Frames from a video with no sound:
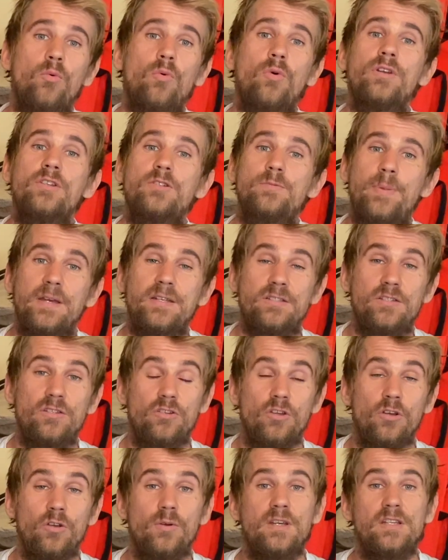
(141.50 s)
what it's best to
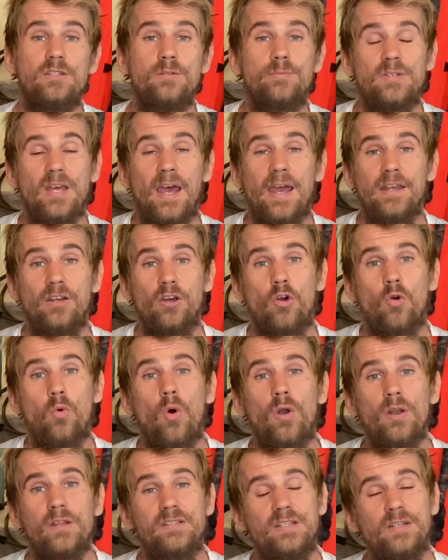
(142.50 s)
do is obtain a
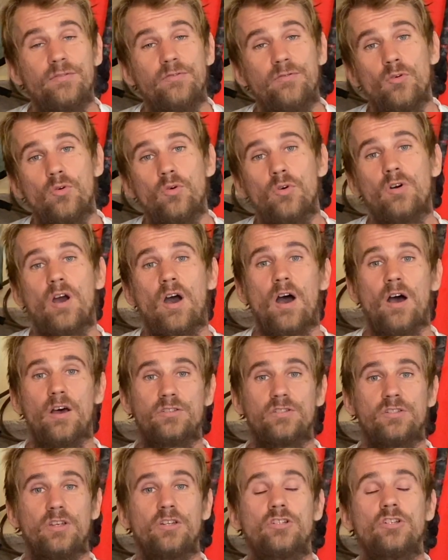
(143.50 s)
quality
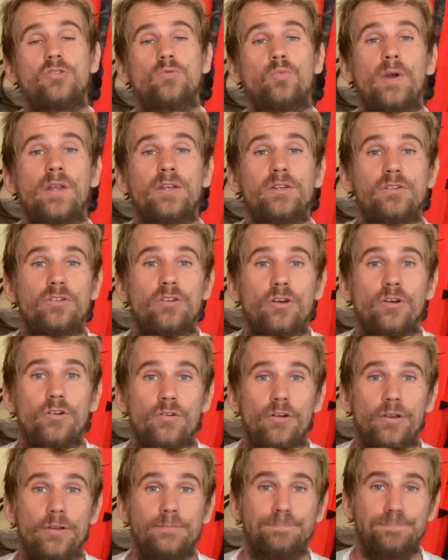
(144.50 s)
forecast such as Wind
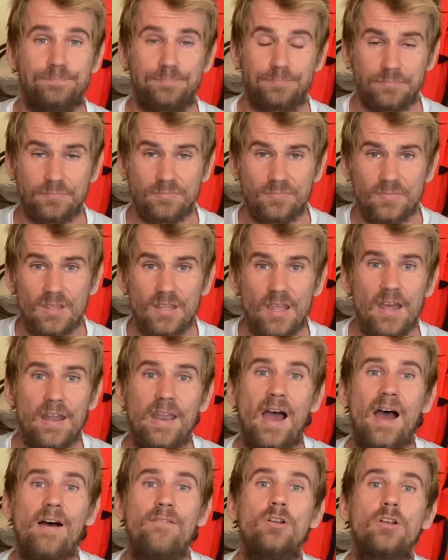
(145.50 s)
Guru and
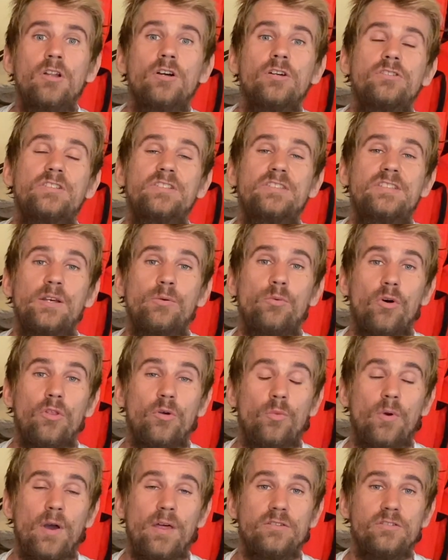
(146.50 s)
have a look to see what
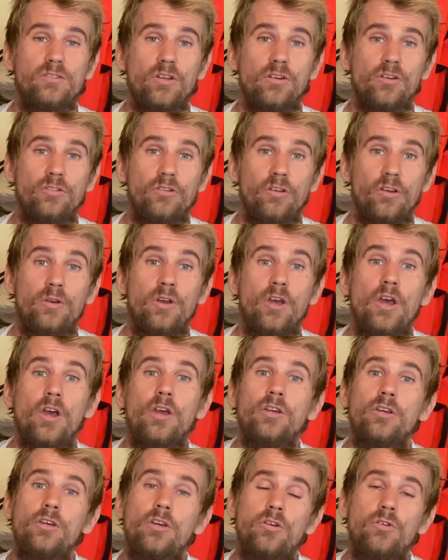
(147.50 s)
the weather's going to do.
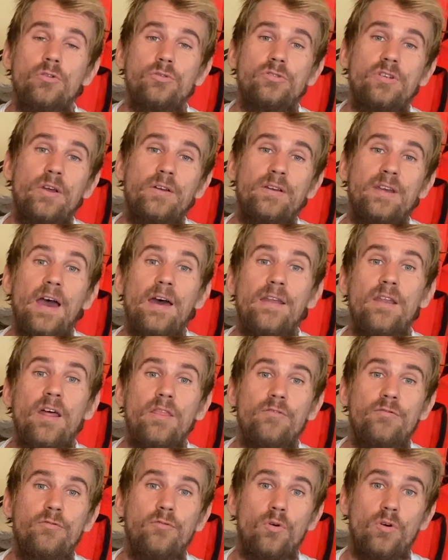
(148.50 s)
You could also get
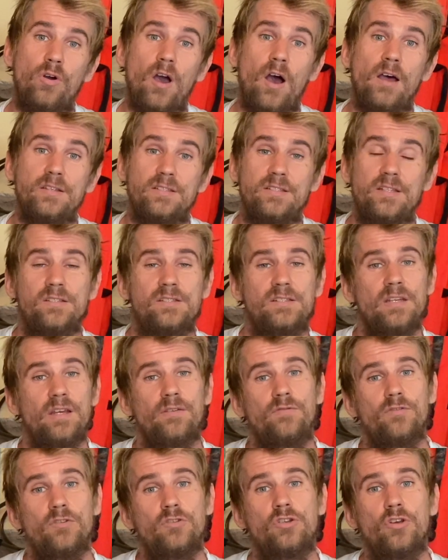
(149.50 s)
another forecast and see
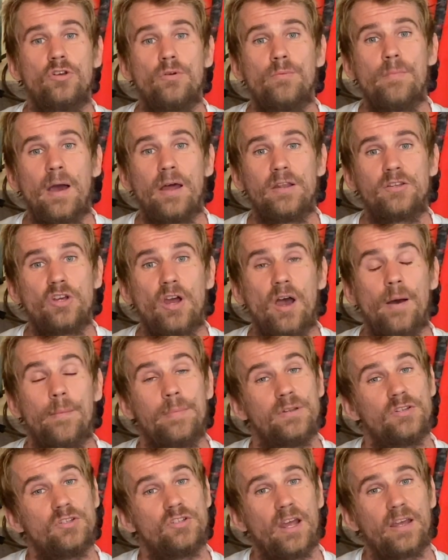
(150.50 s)
if the two match
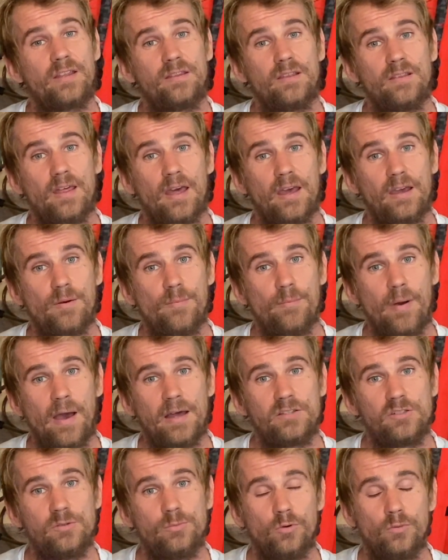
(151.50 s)
up and check that they're
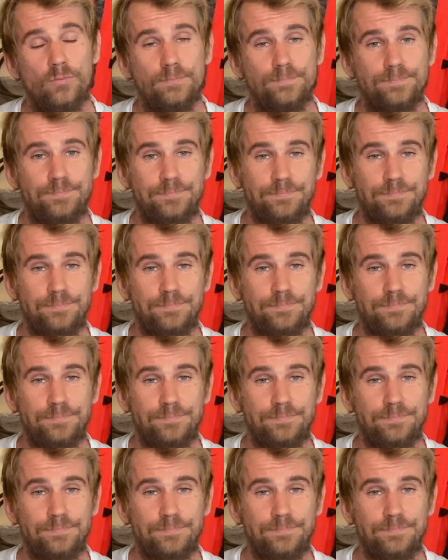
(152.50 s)
compatible.